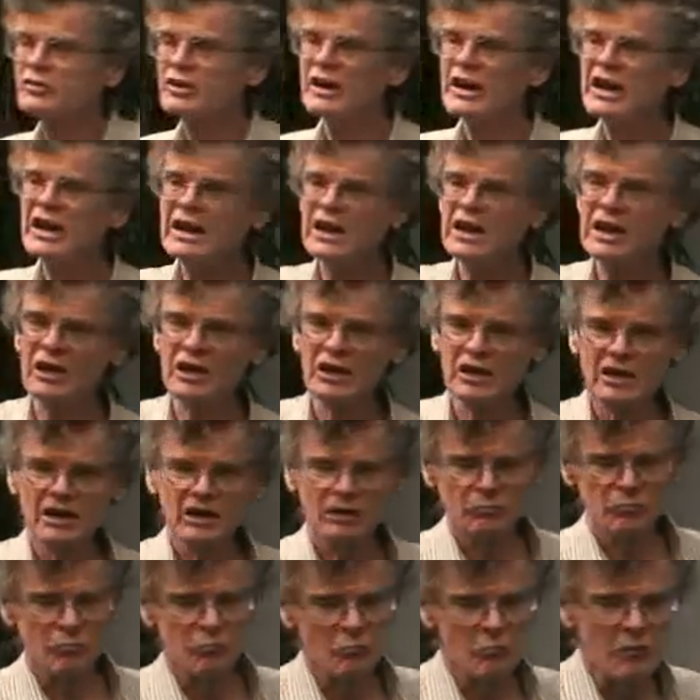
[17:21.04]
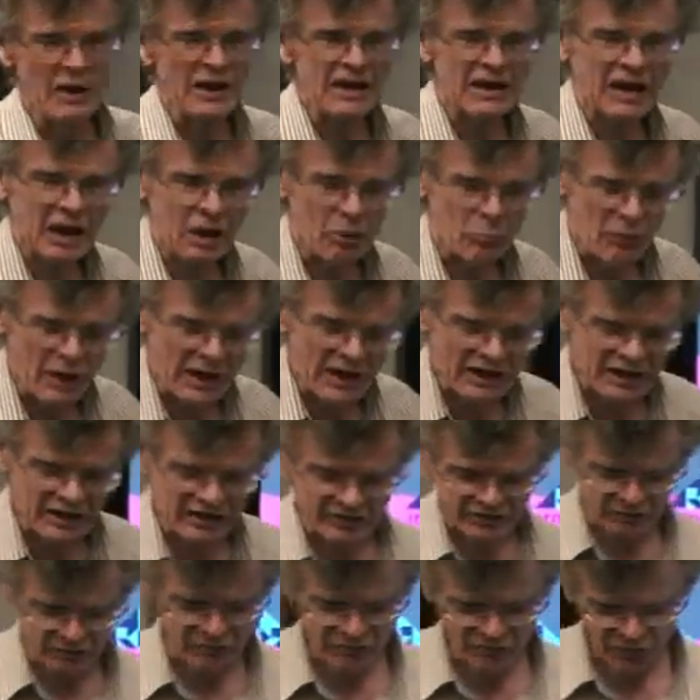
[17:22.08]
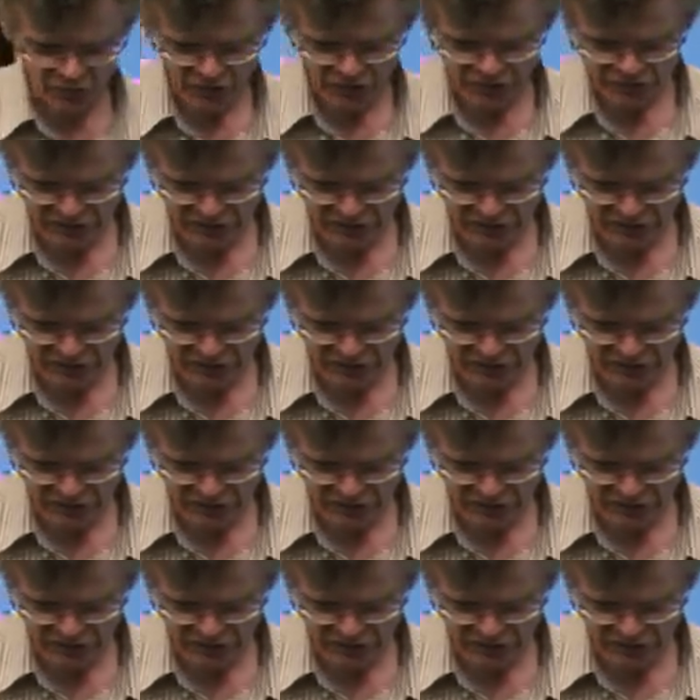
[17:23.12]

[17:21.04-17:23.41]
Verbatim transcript: genetic me mechanism for